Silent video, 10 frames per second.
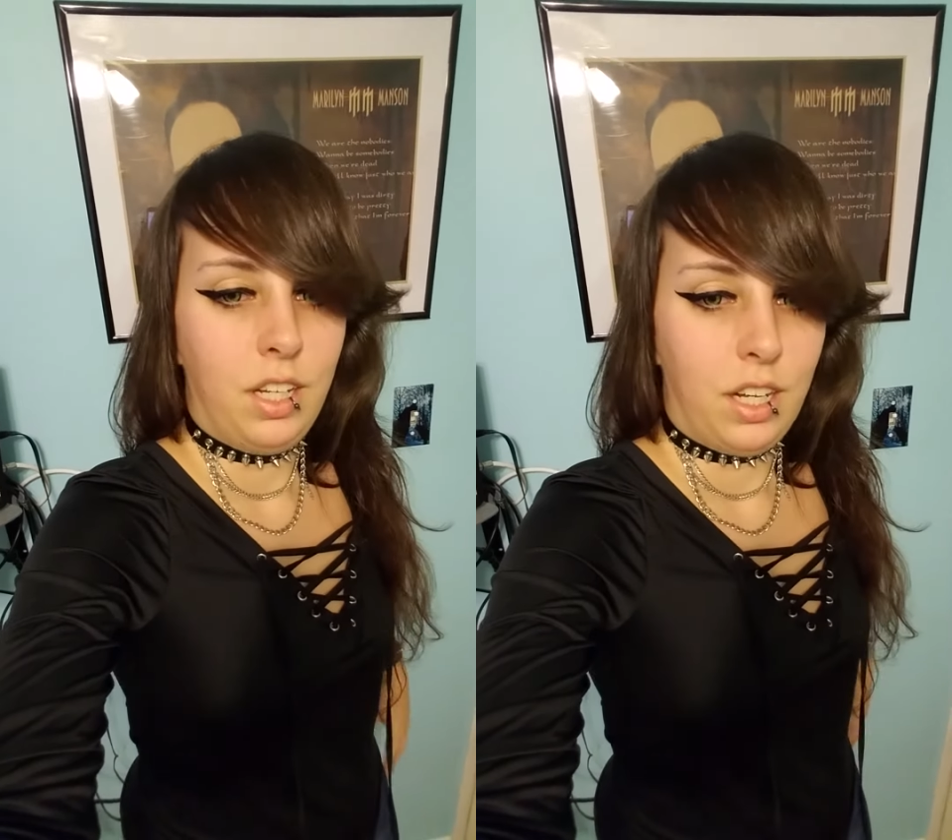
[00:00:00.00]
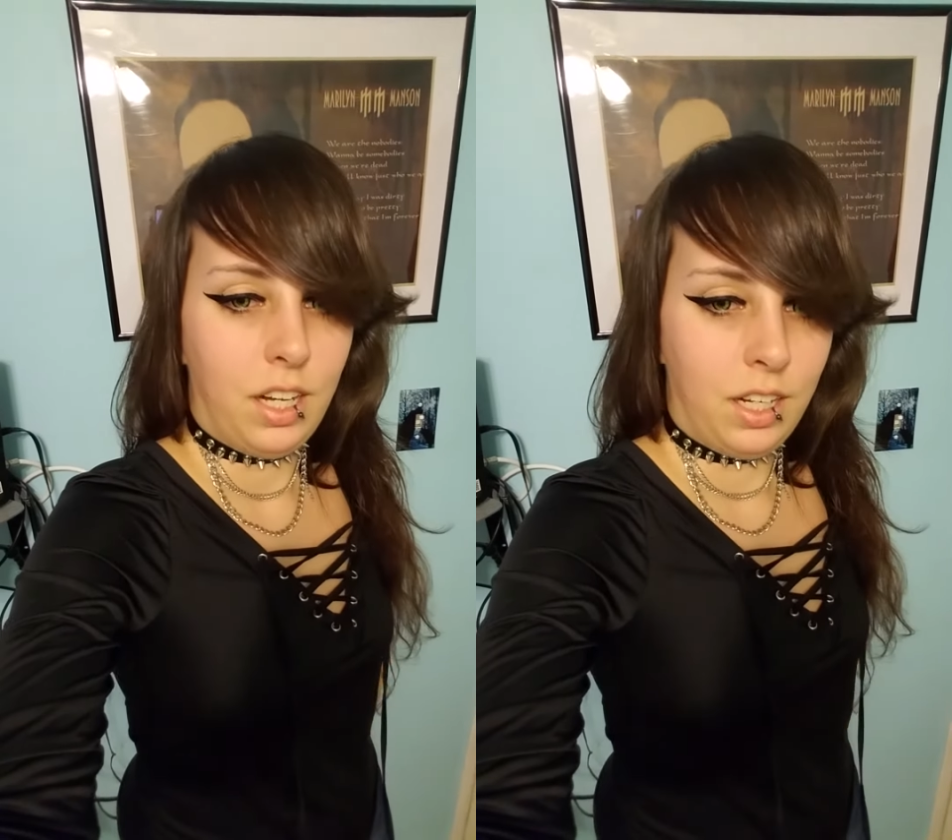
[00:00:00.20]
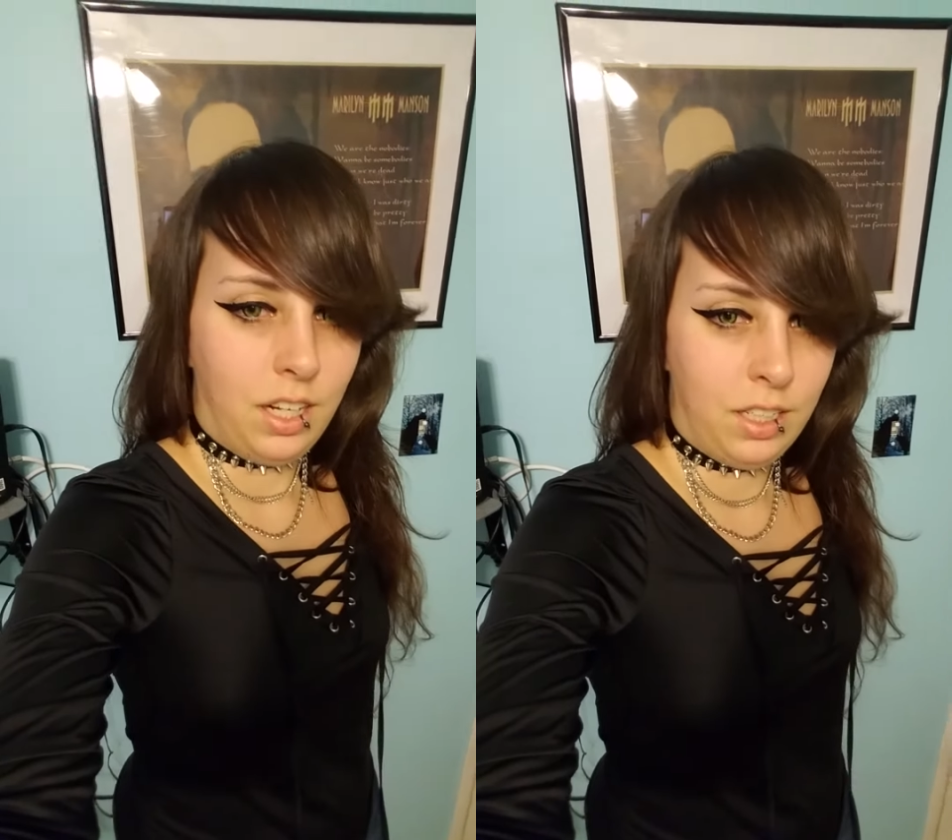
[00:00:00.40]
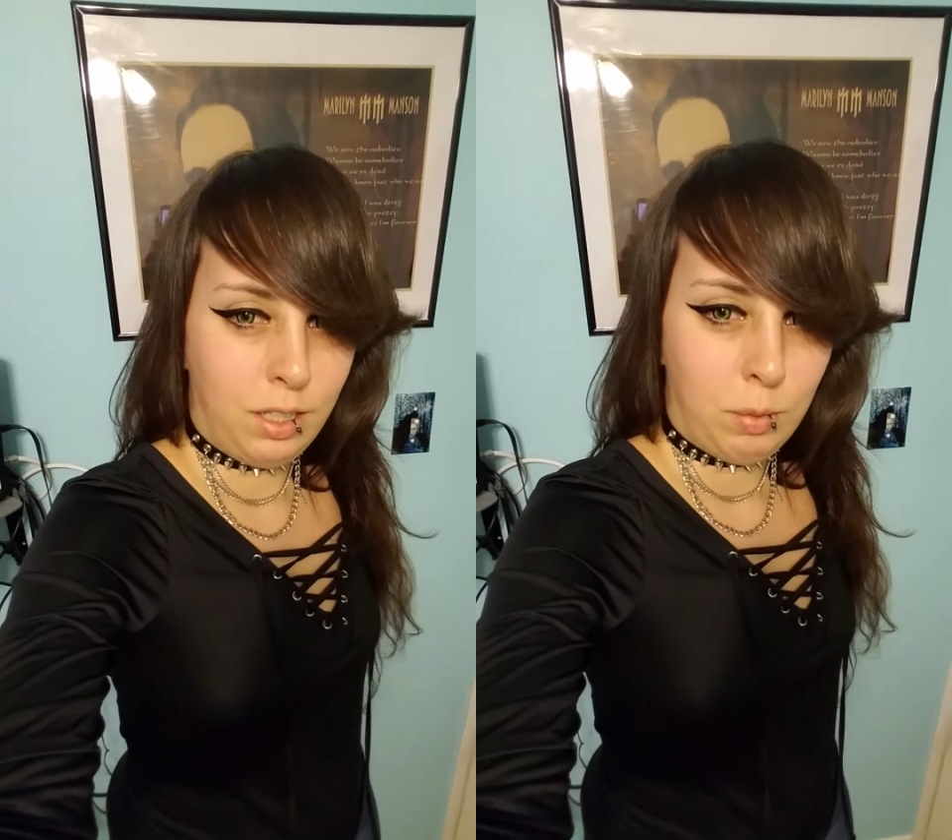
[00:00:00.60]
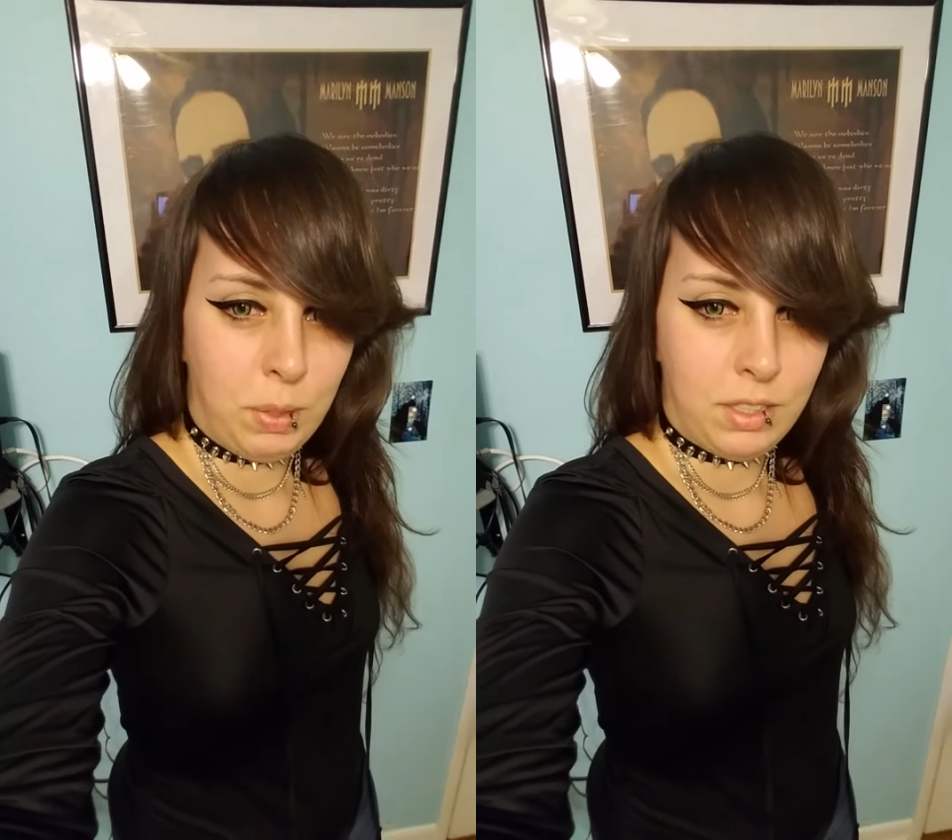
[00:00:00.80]
I, I do
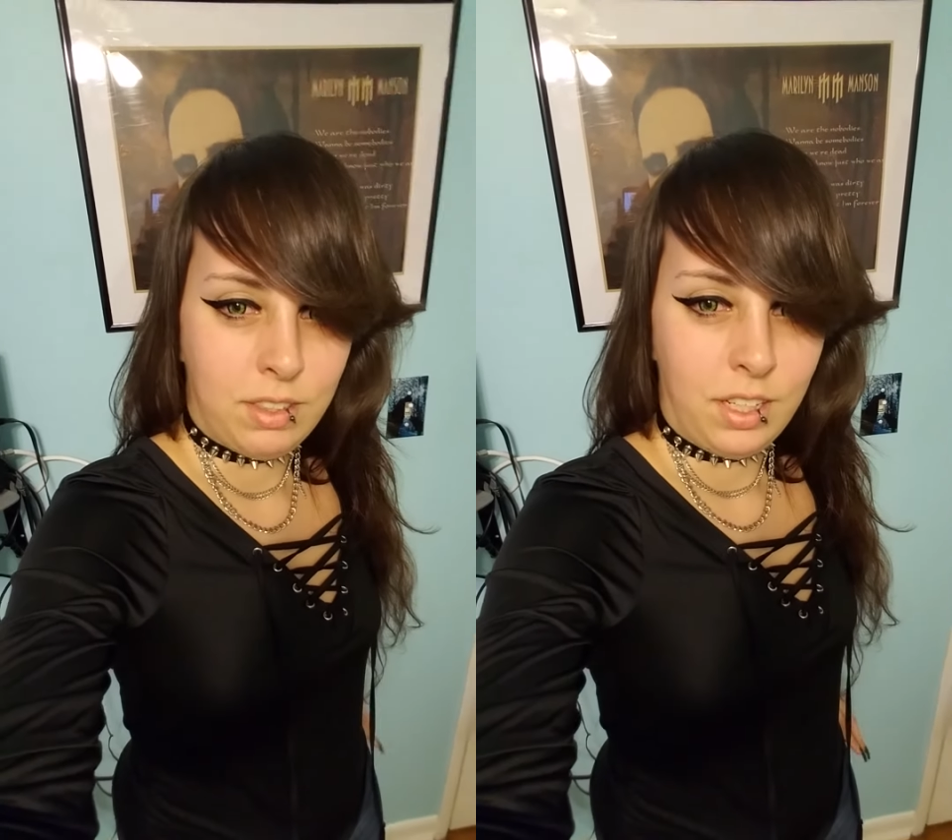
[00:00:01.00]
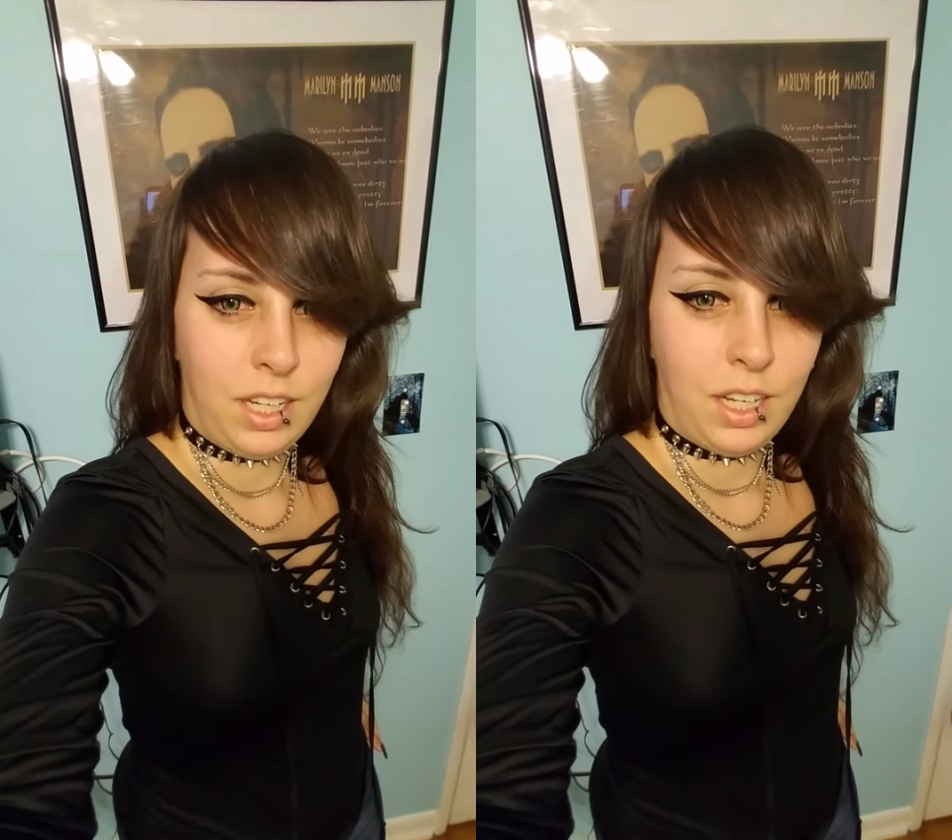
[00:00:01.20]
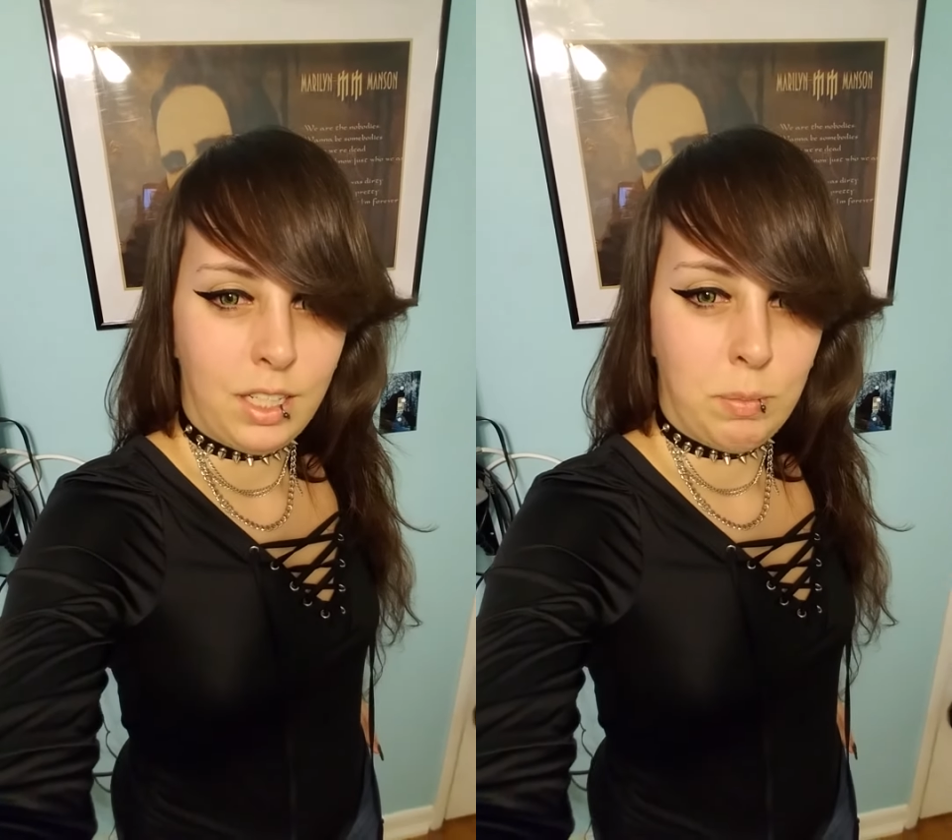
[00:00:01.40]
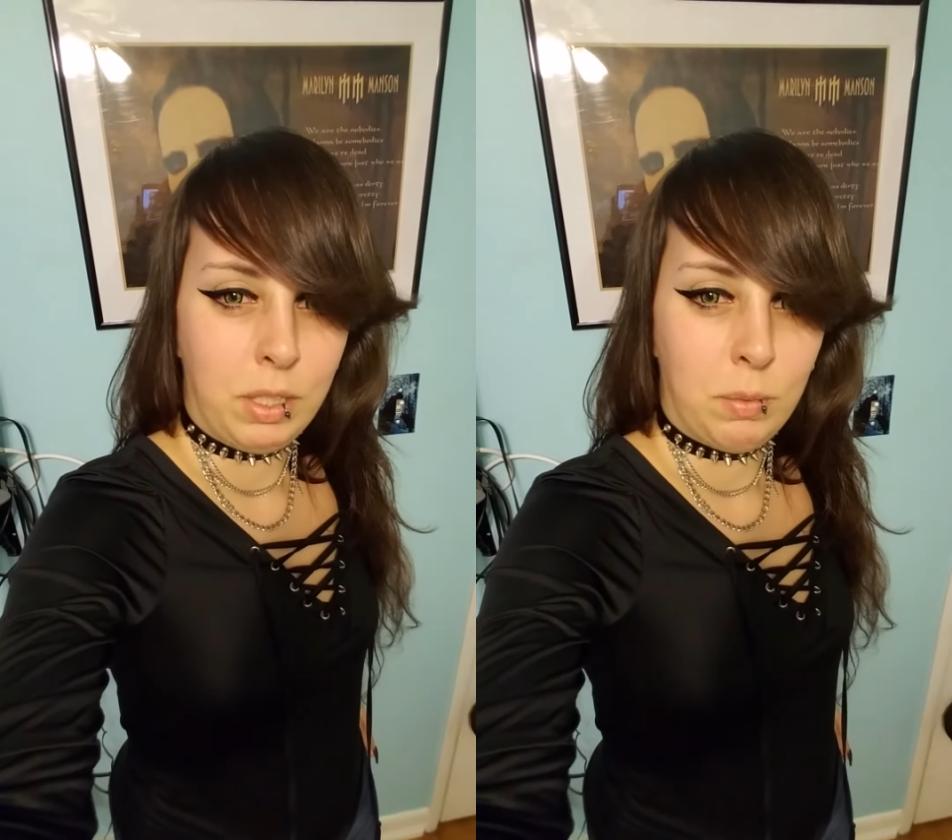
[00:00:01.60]
the best I can to make